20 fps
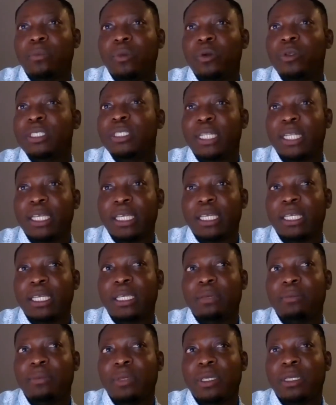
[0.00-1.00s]

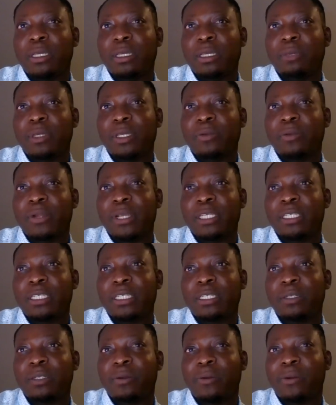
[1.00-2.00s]
Mostly
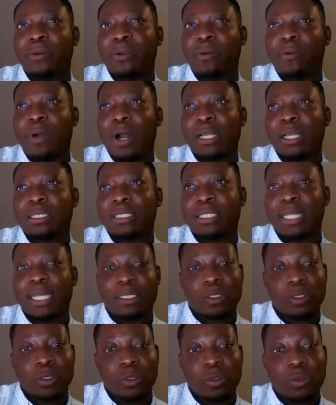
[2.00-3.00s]
immigration requires that